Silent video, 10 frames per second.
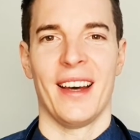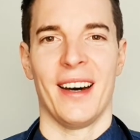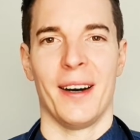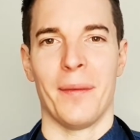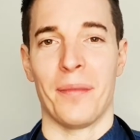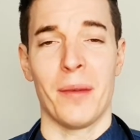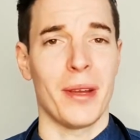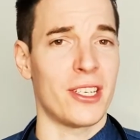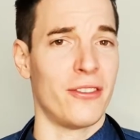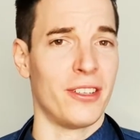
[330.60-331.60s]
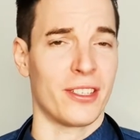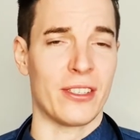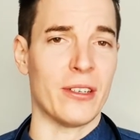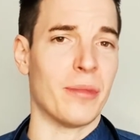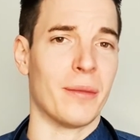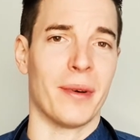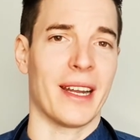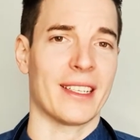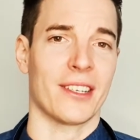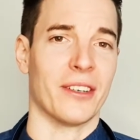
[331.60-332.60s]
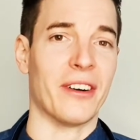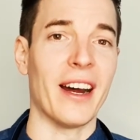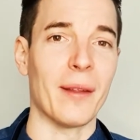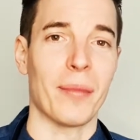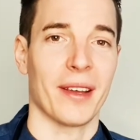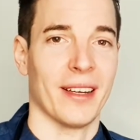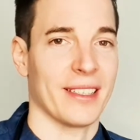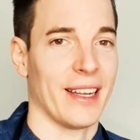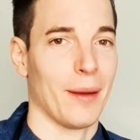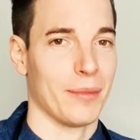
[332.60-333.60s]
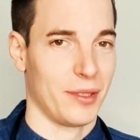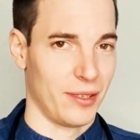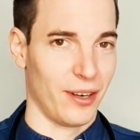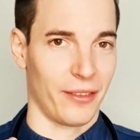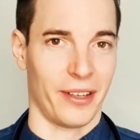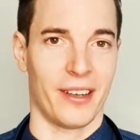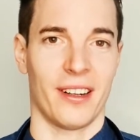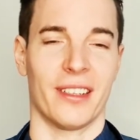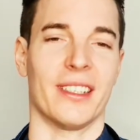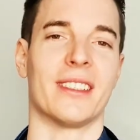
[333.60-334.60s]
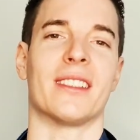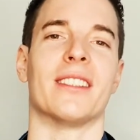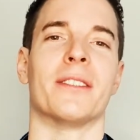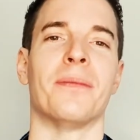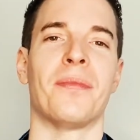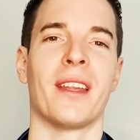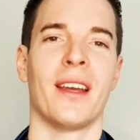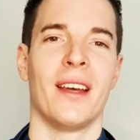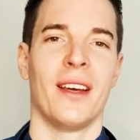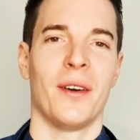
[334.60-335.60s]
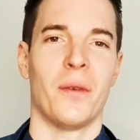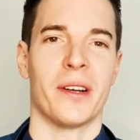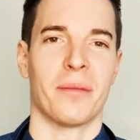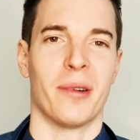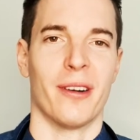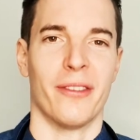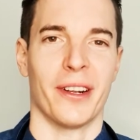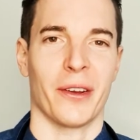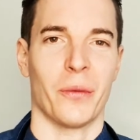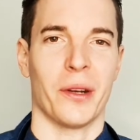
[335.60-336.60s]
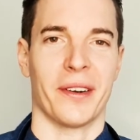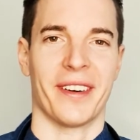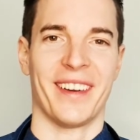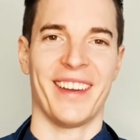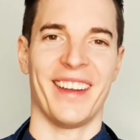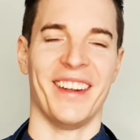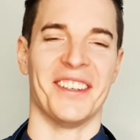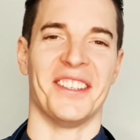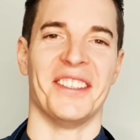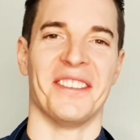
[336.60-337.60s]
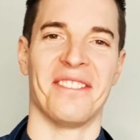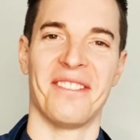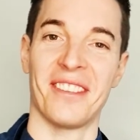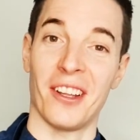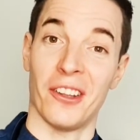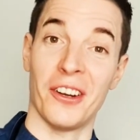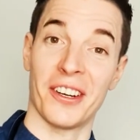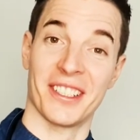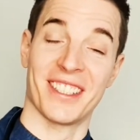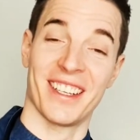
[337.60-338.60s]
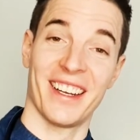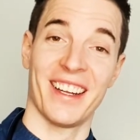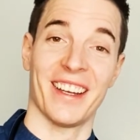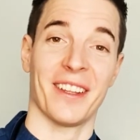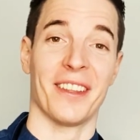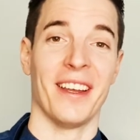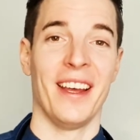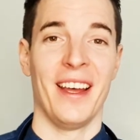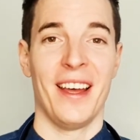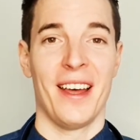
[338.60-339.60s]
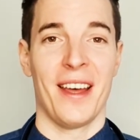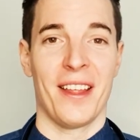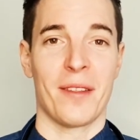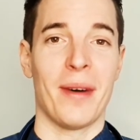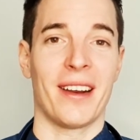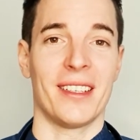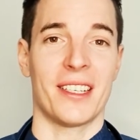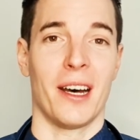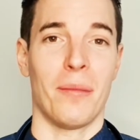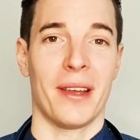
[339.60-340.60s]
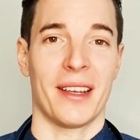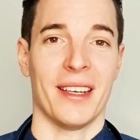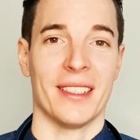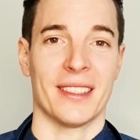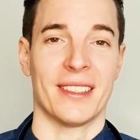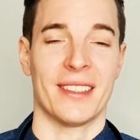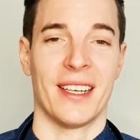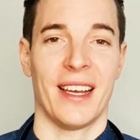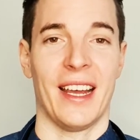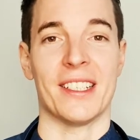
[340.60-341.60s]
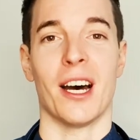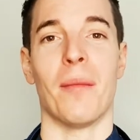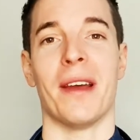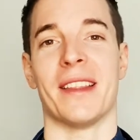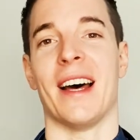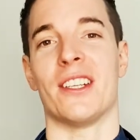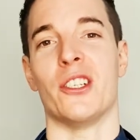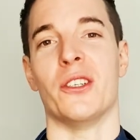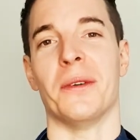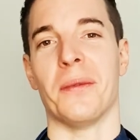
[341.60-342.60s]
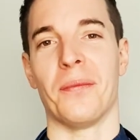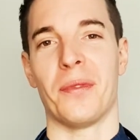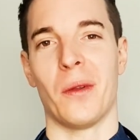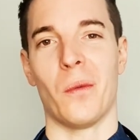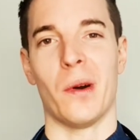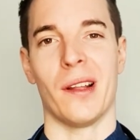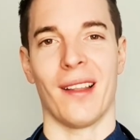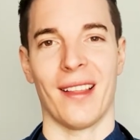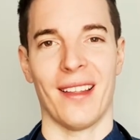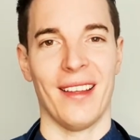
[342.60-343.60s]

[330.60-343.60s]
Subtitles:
it makes you feel stupid, but that's all right, because it happens to all the colleagues. So we're not perfect, and we're here to learn and study. And the medical topic is a topic that you will